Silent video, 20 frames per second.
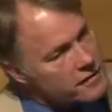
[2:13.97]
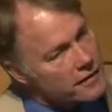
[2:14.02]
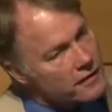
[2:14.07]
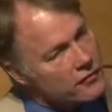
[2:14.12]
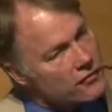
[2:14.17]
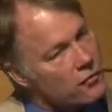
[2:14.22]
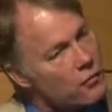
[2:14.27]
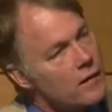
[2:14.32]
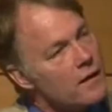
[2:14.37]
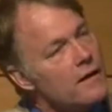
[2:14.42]

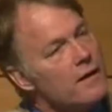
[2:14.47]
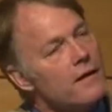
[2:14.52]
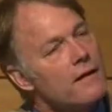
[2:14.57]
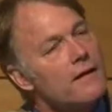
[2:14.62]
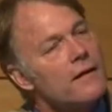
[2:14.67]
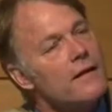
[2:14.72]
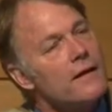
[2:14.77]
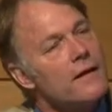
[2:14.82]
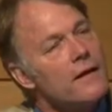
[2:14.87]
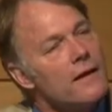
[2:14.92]
as well.
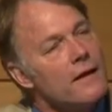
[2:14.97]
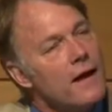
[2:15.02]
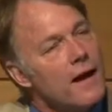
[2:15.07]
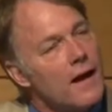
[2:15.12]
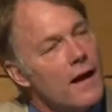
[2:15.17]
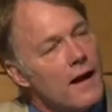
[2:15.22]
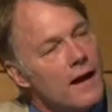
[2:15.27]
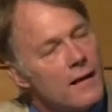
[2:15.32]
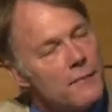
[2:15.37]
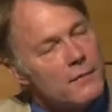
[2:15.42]

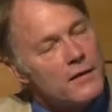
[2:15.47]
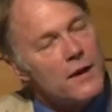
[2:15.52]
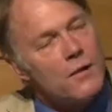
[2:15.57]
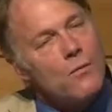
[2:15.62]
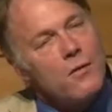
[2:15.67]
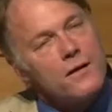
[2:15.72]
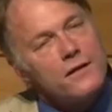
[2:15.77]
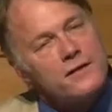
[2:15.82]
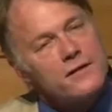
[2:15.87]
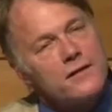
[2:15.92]
But I
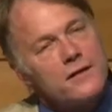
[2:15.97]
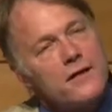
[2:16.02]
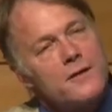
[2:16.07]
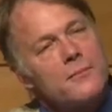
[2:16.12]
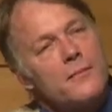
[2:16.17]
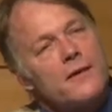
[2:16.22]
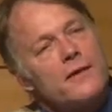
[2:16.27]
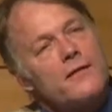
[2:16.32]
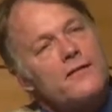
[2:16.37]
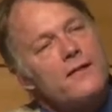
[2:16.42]
want to start
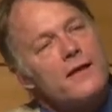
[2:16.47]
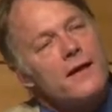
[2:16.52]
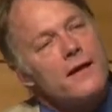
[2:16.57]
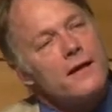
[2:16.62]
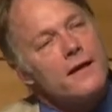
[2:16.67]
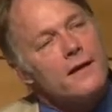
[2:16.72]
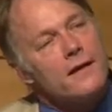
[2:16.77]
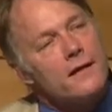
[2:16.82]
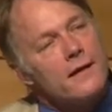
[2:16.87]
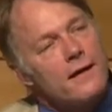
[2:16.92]
by
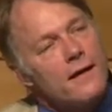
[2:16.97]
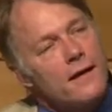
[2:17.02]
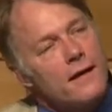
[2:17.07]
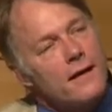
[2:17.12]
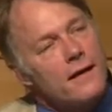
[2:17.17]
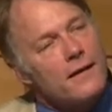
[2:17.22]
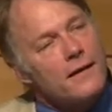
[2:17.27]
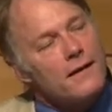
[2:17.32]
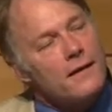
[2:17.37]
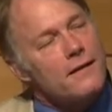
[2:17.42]
saying
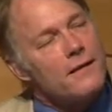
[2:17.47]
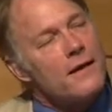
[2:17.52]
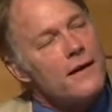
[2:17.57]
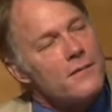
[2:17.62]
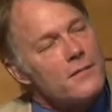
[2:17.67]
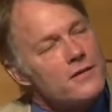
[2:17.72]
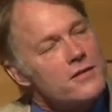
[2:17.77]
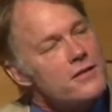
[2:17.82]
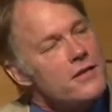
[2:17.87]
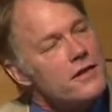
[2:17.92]
that
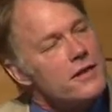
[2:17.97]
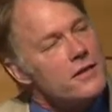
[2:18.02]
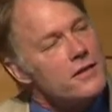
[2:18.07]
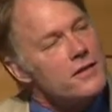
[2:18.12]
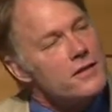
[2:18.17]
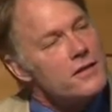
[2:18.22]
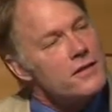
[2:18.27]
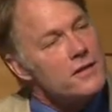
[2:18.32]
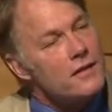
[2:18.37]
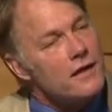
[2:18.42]
climate
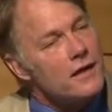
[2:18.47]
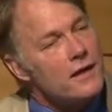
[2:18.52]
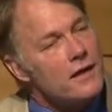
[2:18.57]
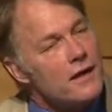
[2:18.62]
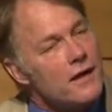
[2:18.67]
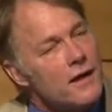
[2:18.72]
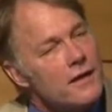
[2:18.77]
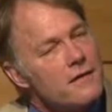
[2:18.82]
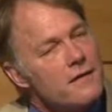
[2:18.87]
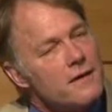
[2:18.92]
change,
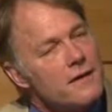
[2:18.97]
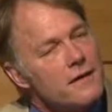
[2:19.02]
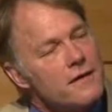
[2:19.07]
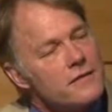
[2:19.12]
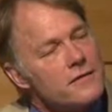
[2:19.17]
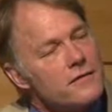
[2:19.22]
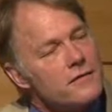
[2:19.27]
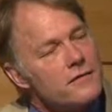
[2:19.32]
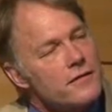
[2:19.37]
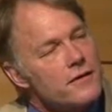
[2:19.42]
I think,
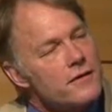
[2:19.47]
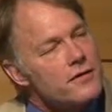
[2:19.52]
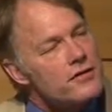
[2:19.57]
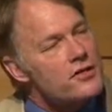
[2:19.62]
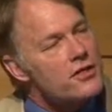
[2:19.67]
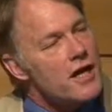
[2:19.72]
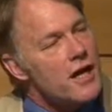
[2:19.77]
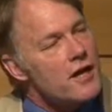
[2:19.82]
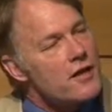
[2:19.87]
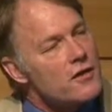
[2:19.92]
is the greatest
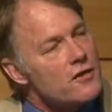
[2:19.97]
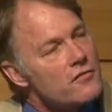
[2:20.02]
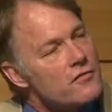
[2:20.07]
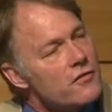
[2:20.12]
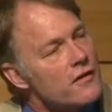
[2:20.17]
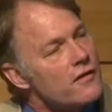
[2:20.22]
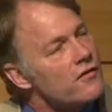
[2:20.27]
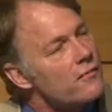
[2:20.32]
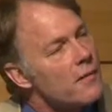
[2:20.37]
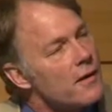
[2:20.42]
challenge
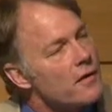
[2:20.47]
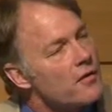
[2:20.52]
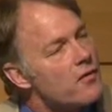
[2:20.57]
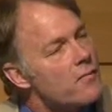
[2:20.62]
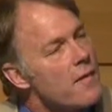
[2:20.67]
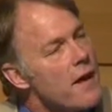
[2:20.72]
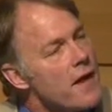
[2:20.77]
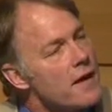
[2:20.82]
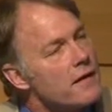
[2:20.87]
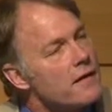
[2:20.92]
faced by
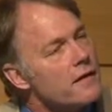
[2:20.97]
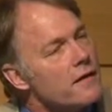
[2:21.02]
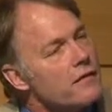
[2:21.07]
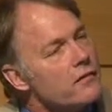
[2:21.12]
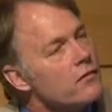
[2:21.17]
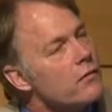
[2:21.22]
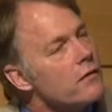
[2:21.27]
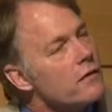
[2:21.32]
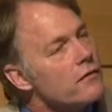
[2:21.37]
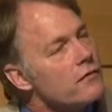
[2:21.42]
humanity in the
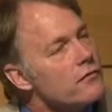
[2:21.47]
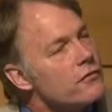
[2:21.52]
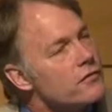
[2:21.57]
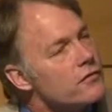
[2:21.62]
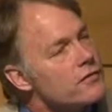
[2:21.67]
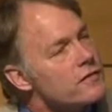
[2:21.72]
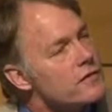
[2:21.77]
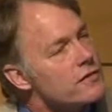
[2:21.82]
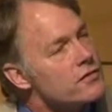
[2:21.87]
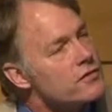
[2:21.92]
21st
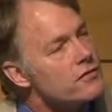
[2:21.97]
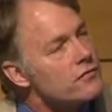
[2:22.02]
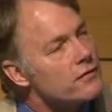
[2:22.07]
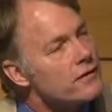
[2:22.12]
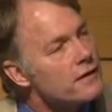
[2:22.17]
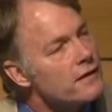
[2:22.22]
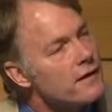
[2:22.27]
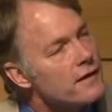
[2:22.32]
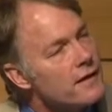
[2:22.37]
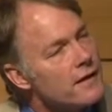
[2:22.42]

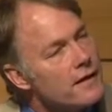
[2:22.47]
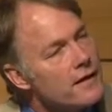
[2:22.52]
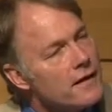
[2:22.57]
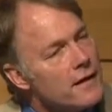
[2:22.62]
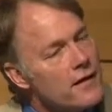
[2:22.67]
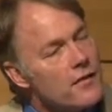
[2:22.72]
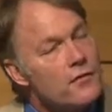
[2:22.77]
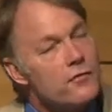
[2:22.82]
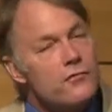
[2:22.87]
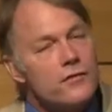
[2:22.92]
century.
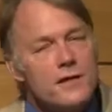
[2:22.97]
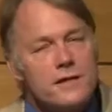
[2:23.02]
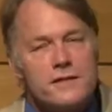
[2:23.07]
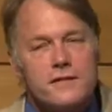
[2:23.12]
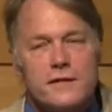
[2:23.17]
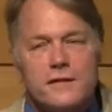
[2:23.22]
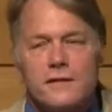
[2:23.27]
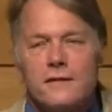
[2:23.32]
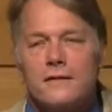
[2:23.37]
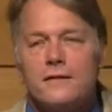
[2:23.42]
And the
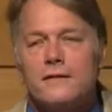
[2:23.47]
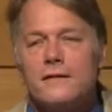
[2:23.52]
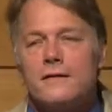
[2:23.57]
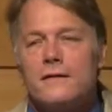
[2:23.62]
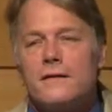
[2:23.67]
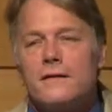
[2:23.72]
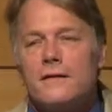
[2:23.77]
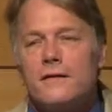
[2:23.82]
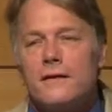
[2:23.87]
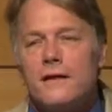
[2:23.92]
reason
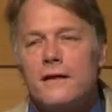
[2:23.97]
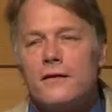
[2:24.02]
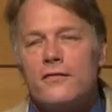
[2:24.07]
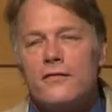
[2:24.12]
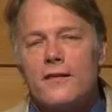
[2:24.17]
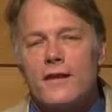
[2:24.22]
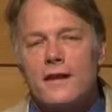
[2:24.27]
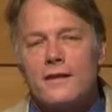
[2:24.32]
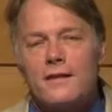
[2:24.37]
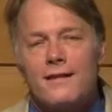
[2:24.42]
is
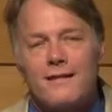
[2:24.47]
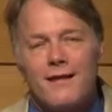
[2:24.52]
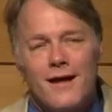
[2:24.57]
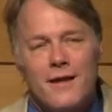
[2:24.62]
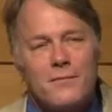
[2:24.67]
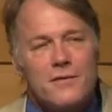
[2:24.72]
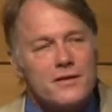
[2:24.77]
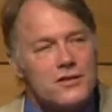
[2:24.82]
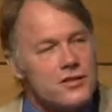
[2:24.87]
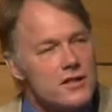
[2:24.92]
that
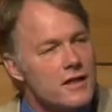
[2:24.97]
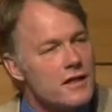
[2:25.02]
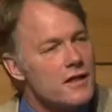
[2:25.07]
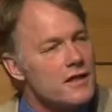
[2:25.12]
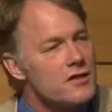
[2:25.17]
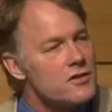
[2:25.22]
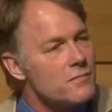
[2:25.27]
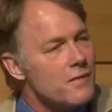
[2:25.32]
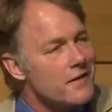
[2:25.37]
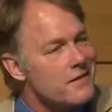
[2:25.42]
climate
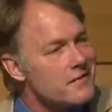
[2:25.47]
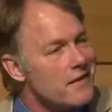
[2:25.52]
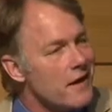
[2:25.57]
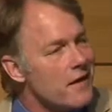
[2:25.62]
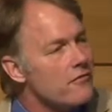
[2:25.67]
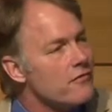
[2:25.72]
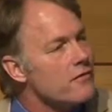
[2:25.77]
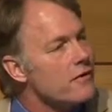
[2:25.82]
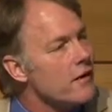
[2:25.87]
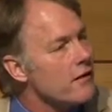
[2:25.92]
change makes
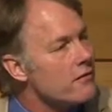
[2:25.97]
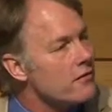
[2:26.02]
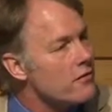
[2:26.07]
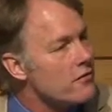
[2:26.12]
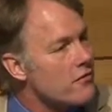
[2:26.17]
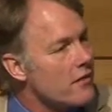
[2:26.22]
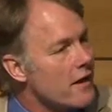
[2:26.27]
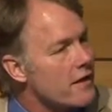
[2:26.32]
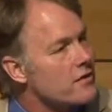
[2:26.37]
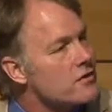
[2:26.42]
every other
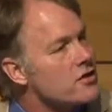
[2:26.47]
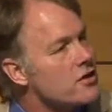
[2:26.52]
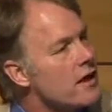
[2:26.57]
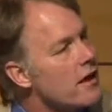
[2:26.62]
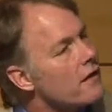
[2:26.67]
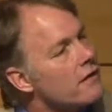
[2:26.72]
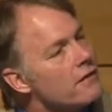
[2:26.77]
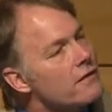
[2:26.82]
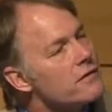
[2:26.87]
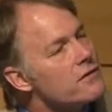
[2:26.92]
grand
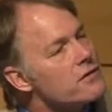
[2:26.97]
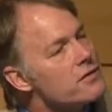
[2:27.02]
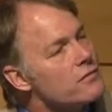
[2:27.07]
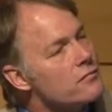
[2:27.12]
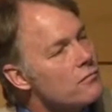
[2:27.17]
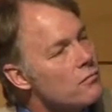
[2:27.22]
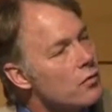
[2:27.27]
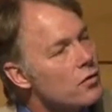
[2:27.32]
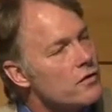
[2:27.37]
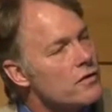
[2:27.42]
challenge
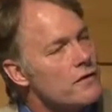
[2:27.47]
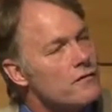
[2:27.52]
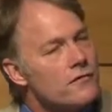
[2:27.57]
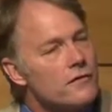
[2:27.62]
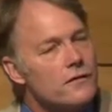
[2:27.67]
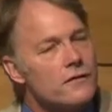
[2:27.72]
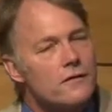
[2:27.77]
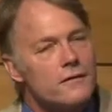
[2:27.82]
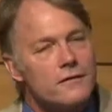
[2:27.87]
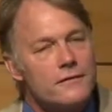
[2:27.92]
more
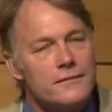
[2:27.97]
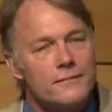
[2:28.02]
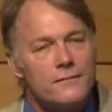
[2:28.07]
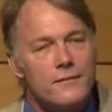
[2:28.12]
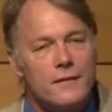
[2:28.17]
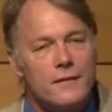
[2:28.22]
difficult.